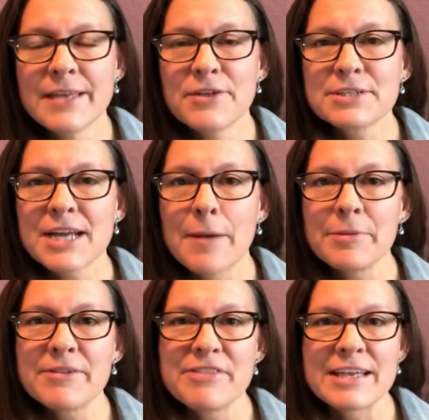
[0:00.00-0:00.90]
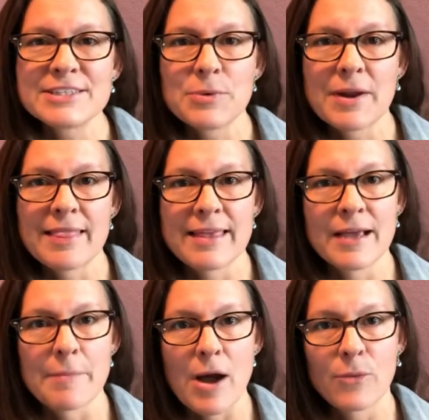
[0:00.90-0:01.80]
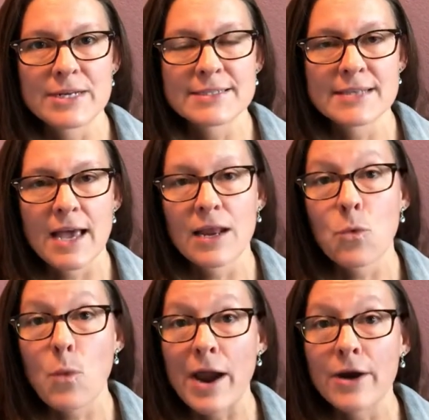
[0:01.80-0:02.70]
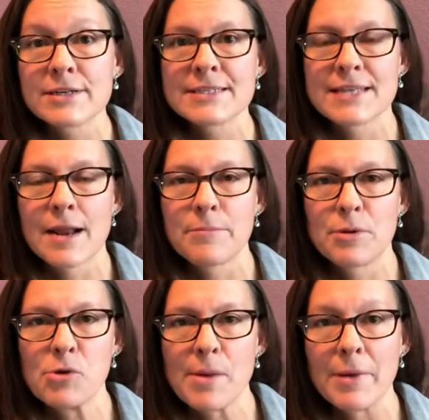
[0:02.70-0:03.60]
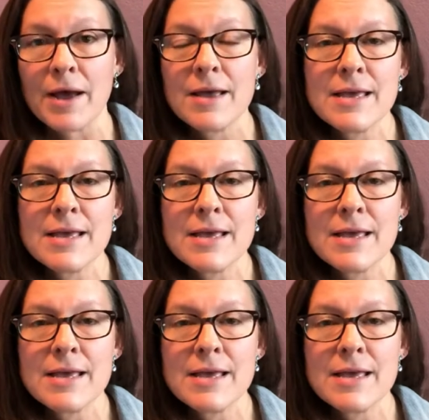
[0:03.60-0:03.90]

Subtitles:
There's a couple of things you want to think about when deciding where to set up your marimba